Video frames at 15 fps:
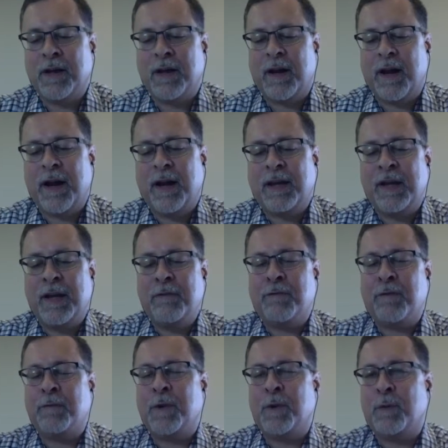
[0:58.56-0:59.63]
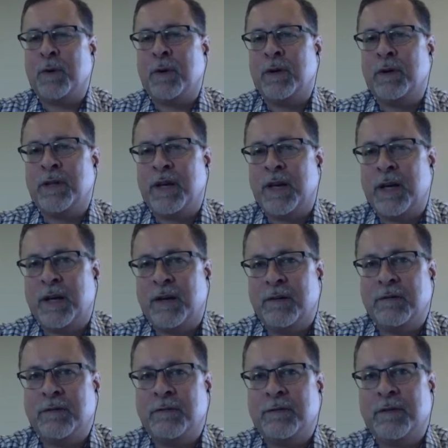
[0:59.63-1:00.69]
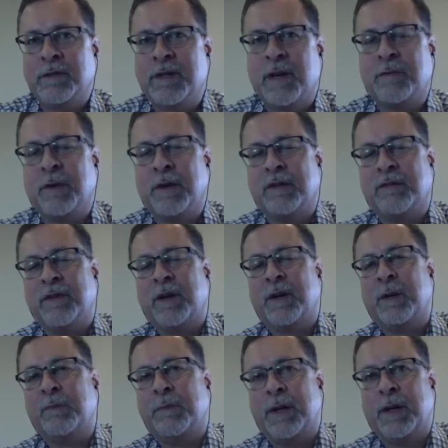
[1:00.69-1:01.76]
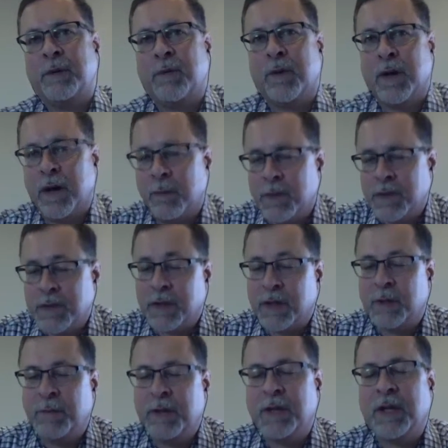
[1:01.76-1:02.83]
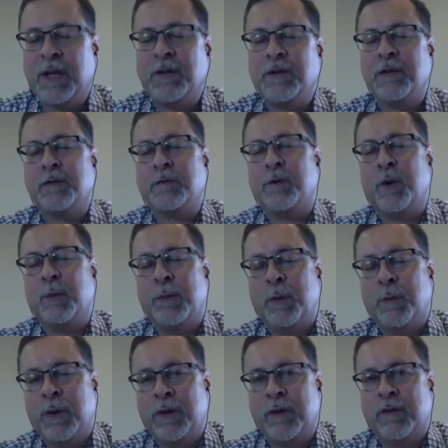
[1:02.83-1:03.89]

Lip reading: I came from the world of software development where I was in a communications role, but with a